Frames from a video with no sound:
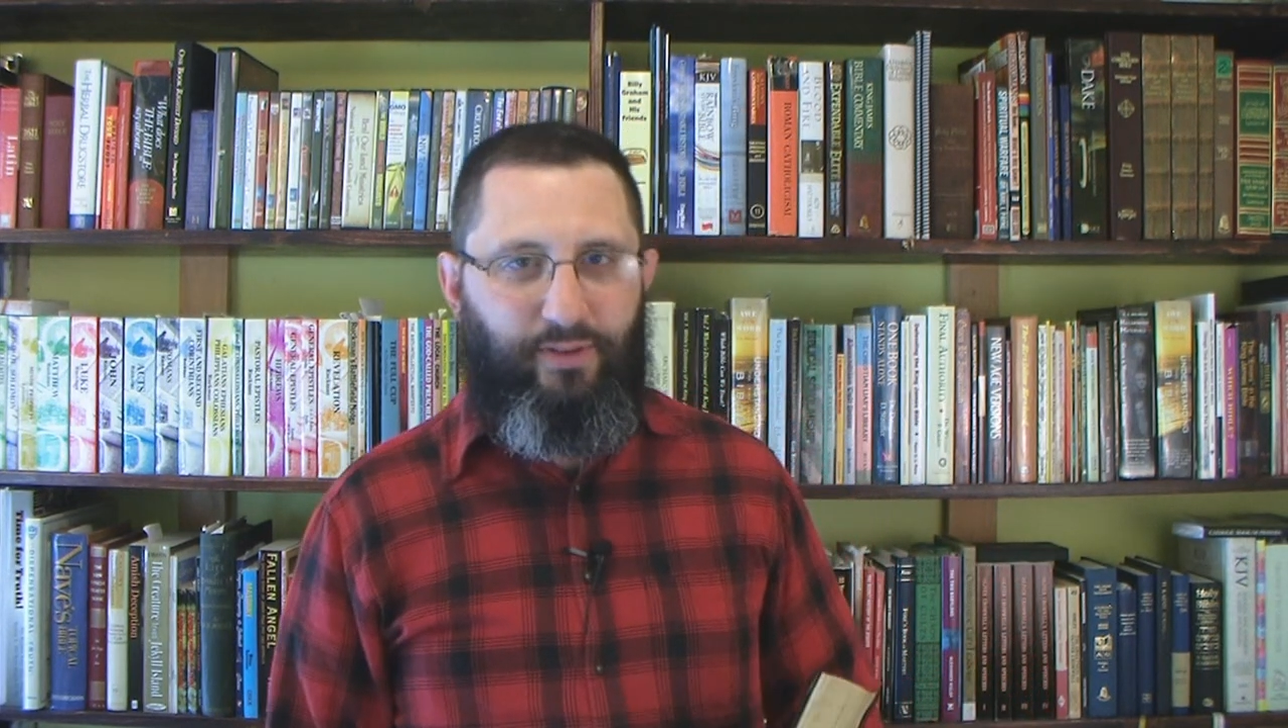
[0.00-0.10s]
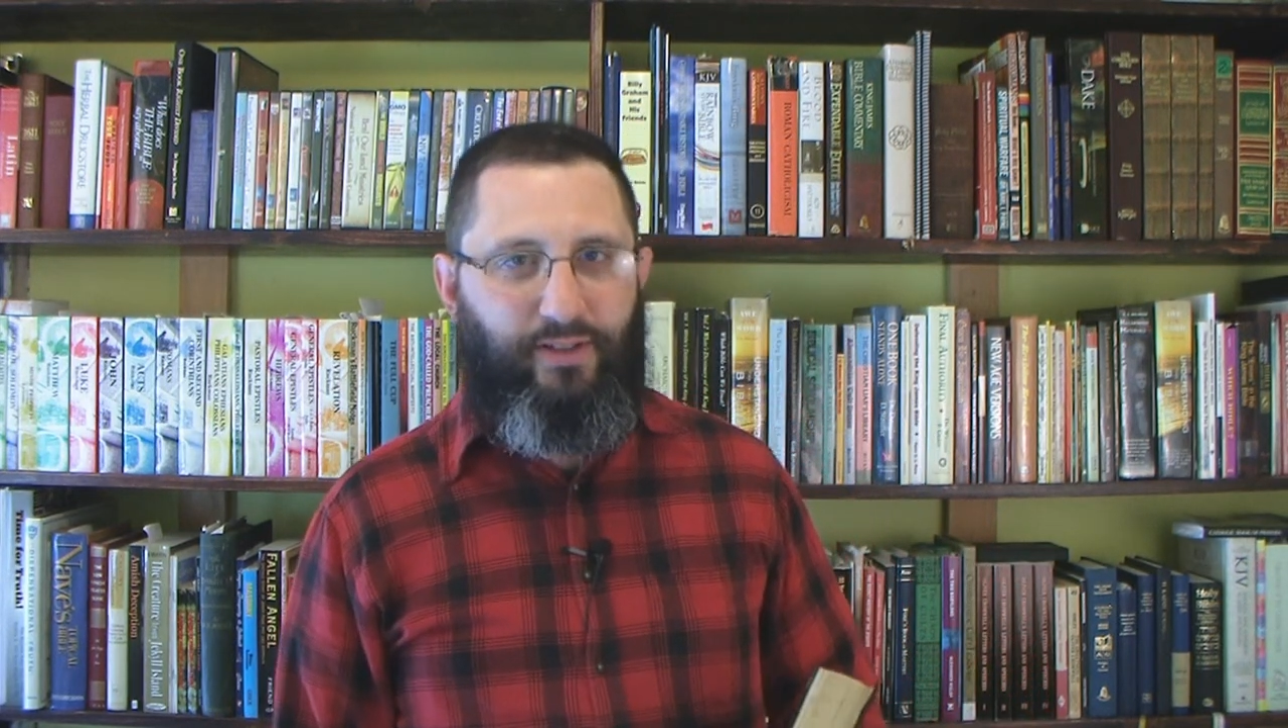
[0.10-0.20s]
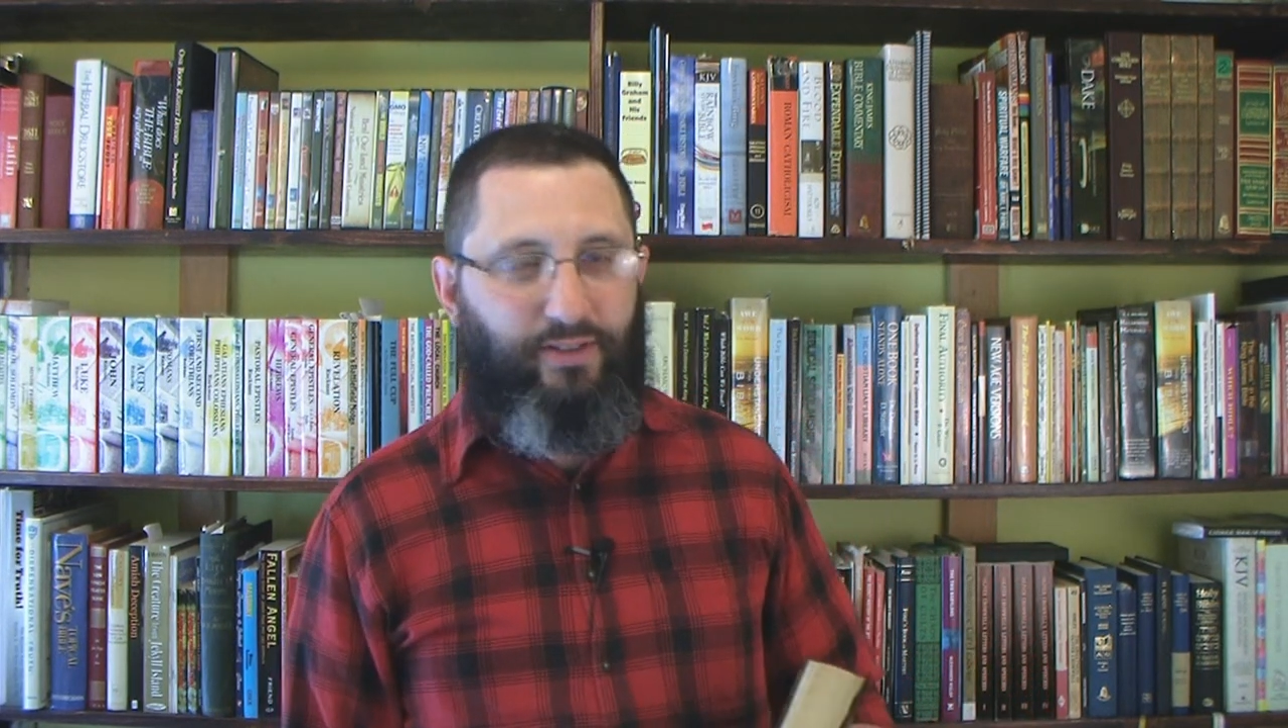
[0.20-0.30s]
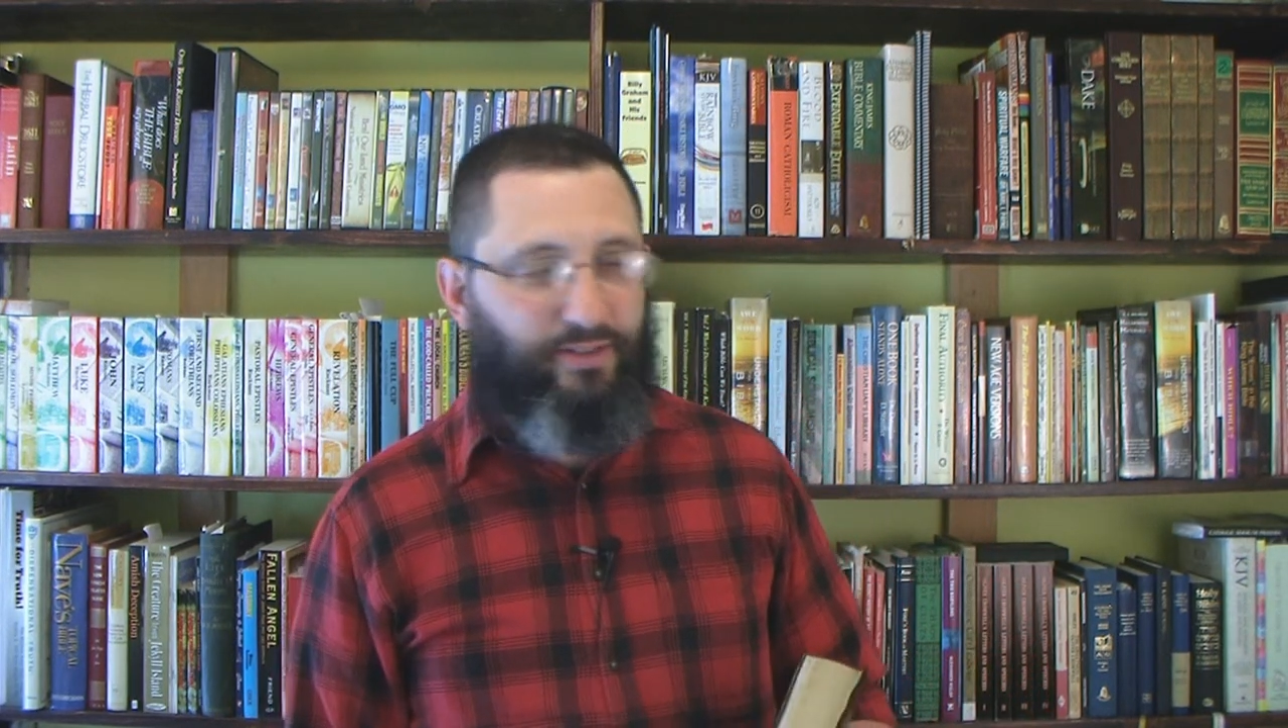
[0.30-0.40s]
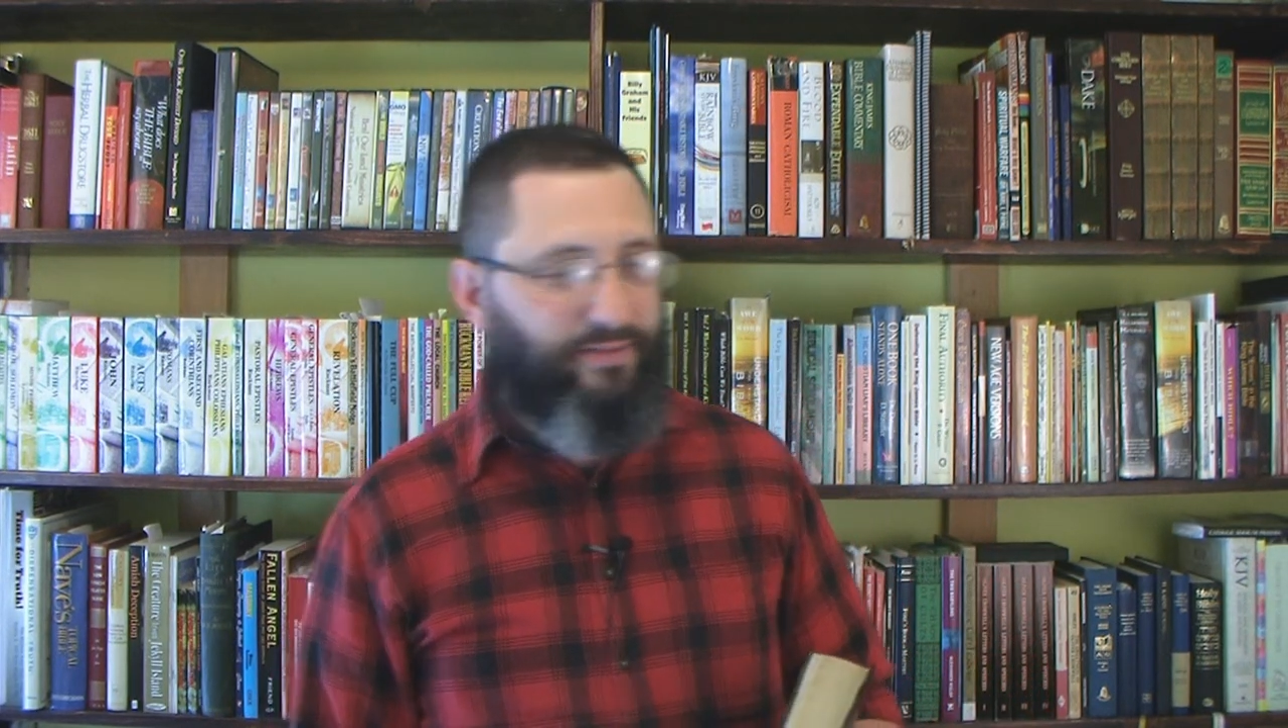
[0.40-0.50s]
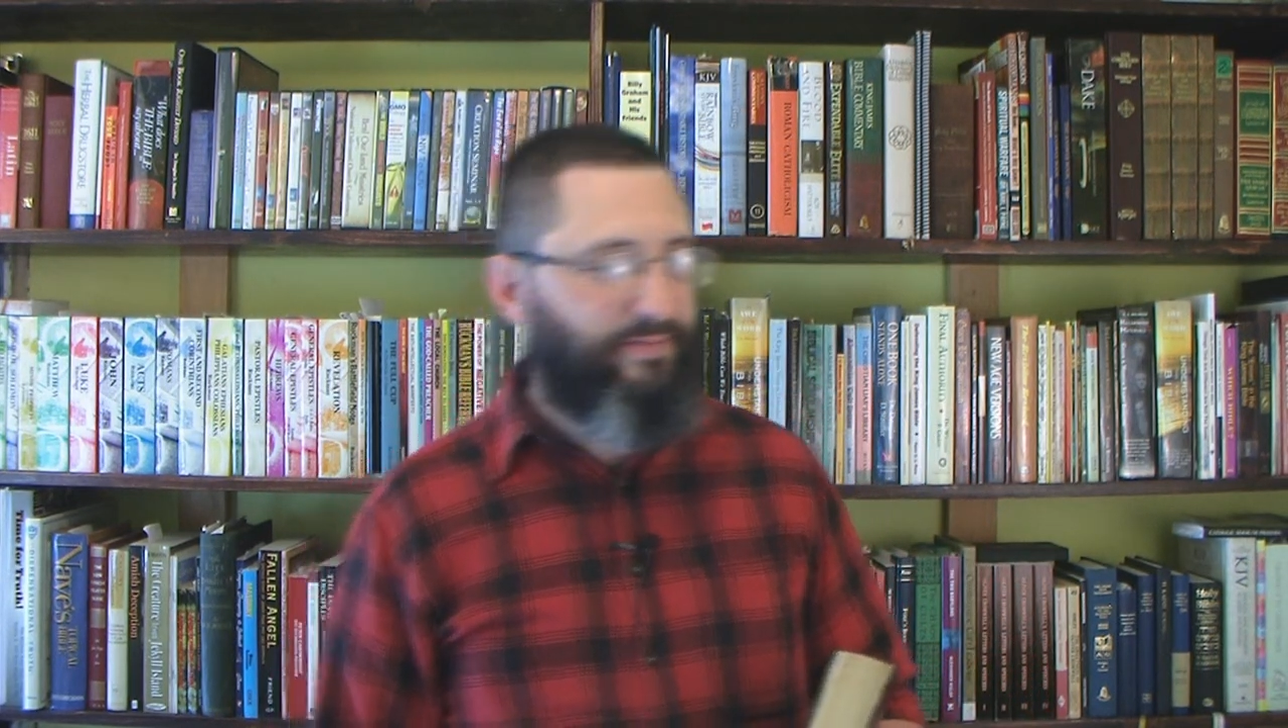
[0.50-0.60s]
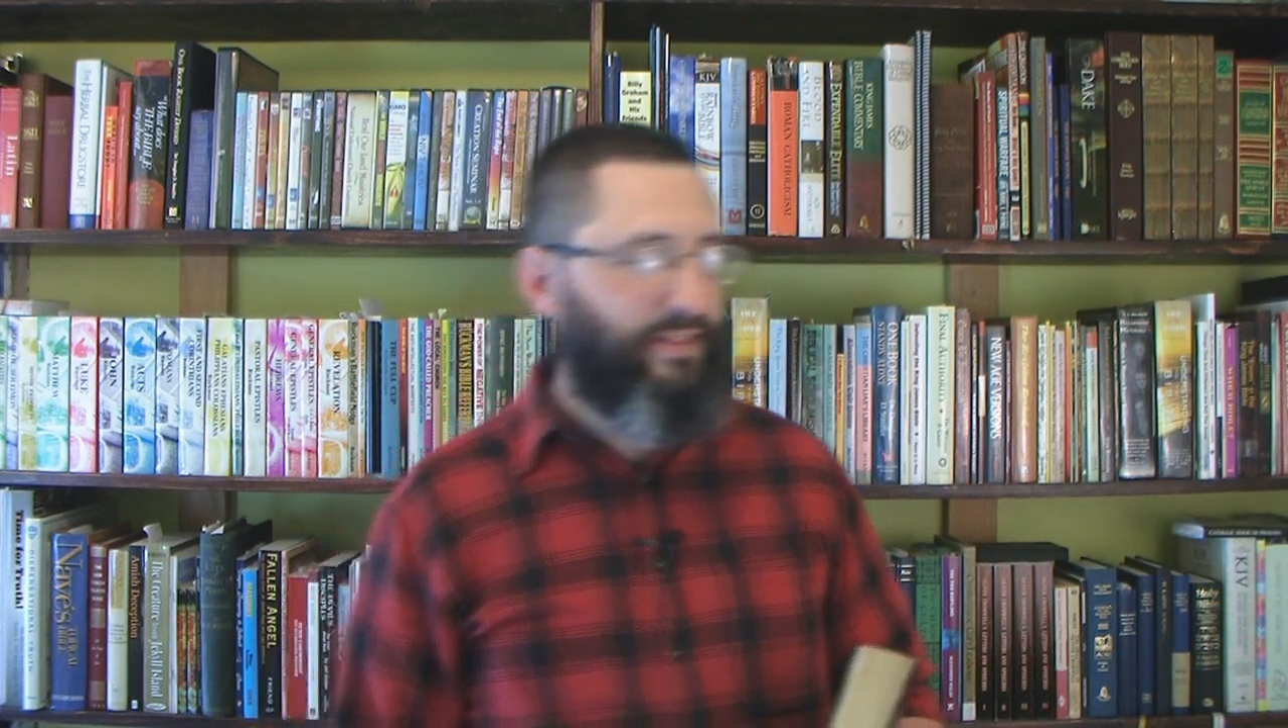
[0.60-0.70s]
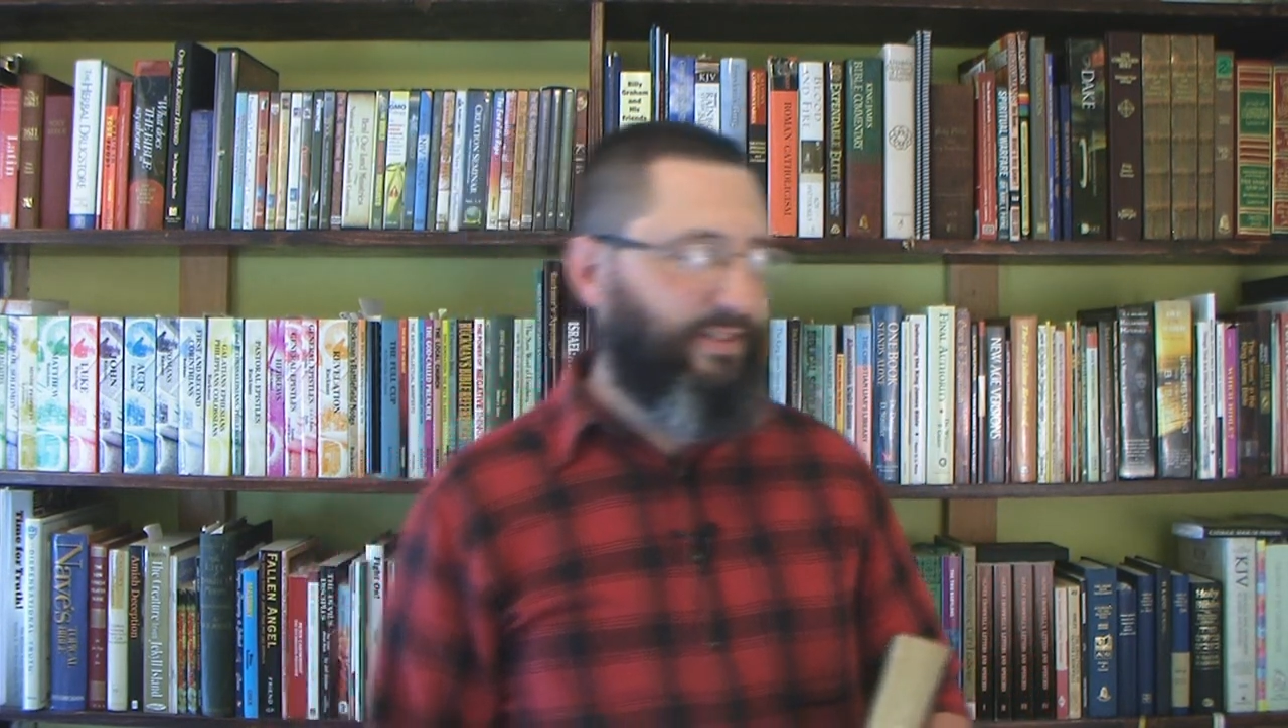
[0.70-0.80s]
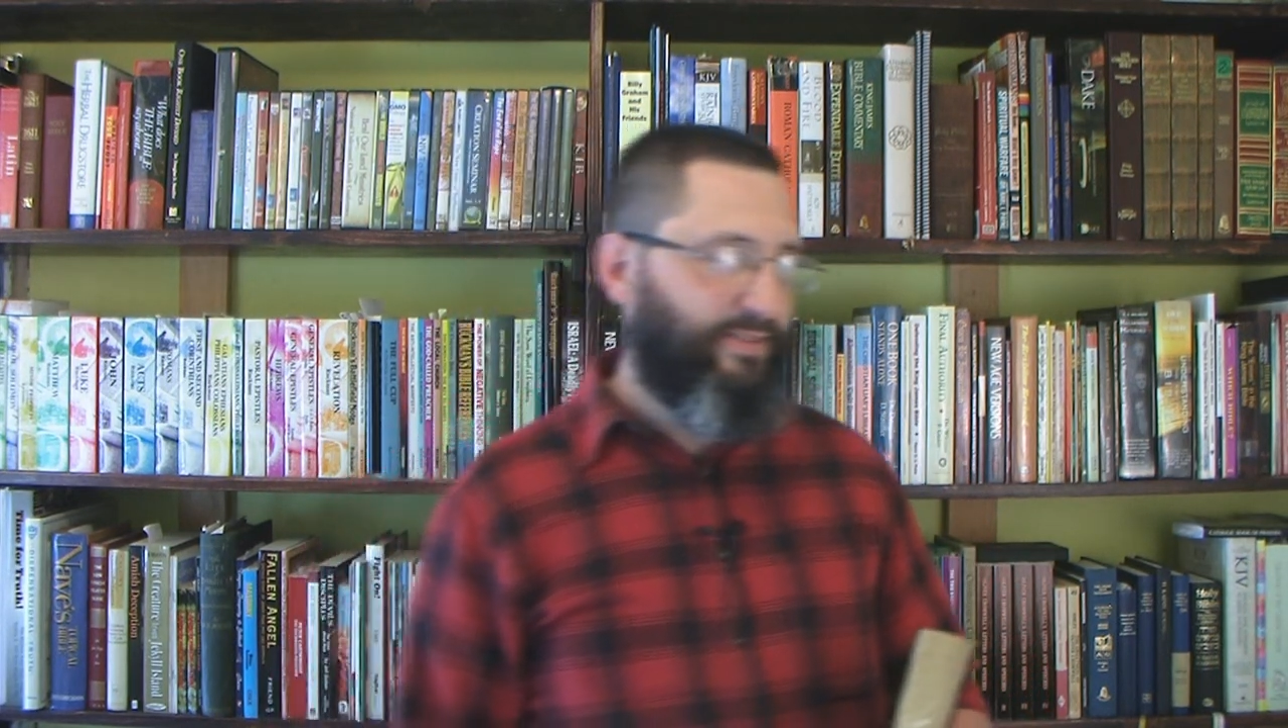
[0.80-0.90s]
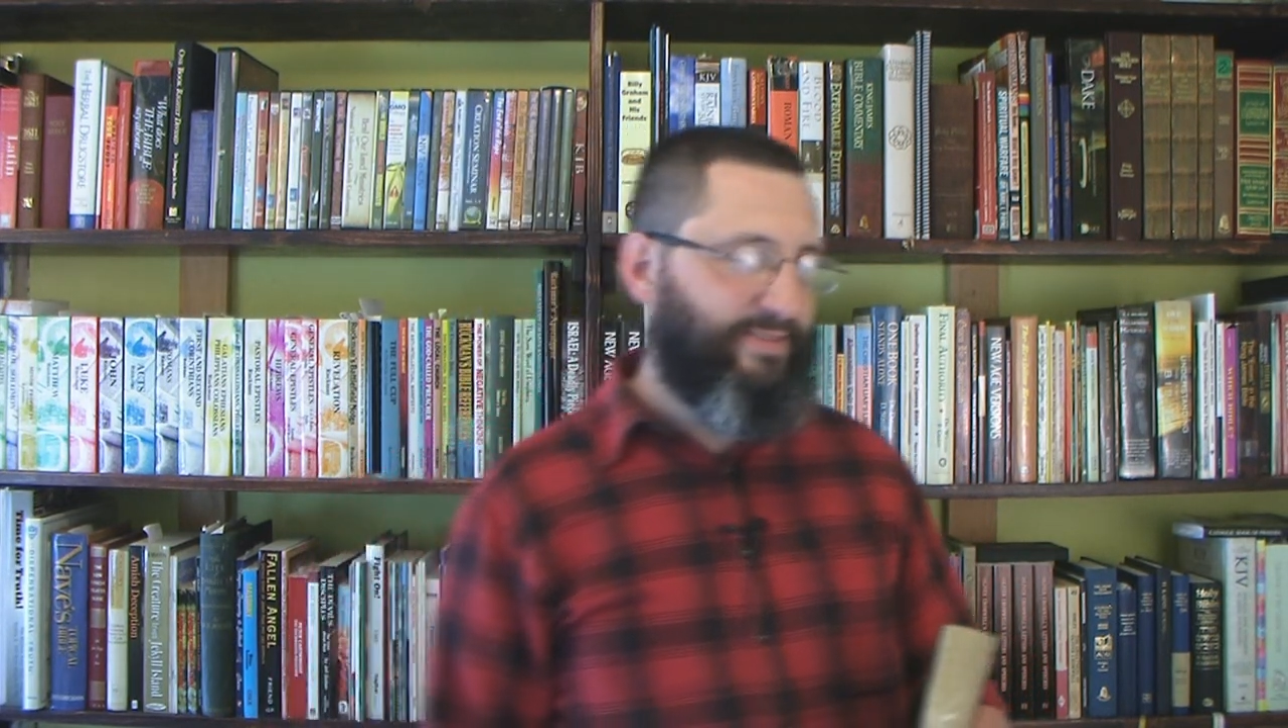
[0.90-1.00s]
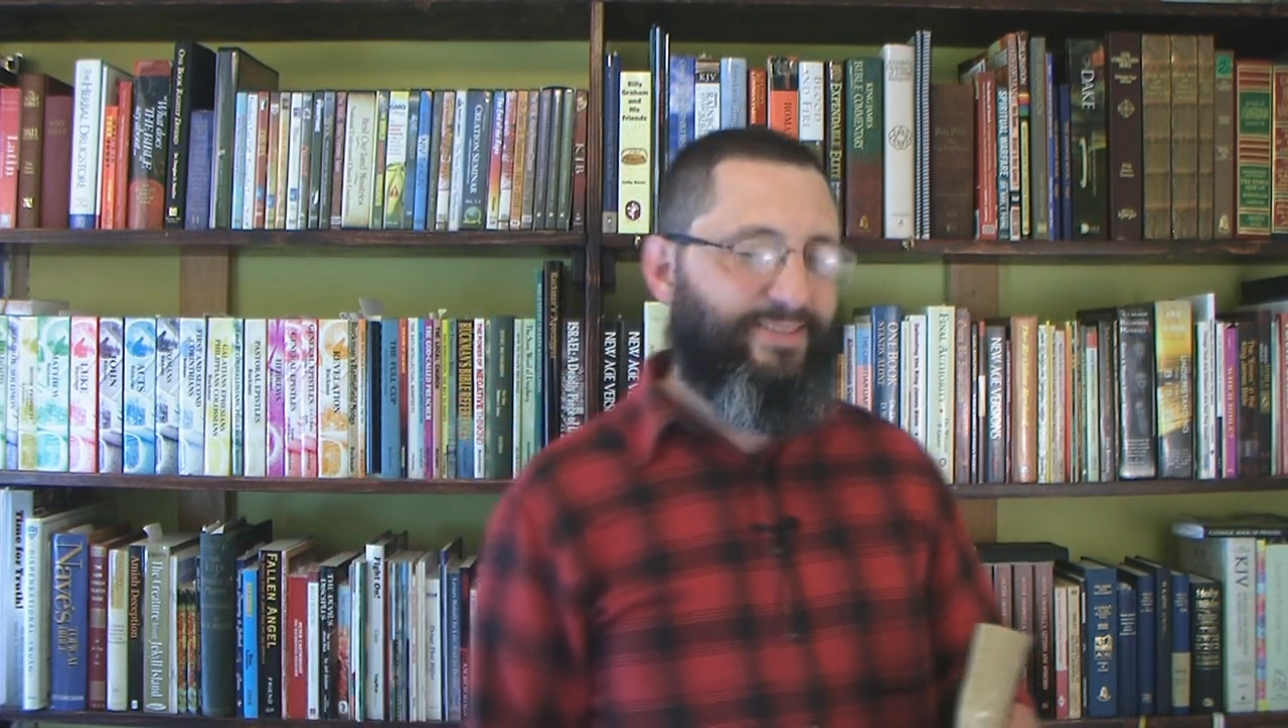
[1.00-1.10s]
want to do, you know.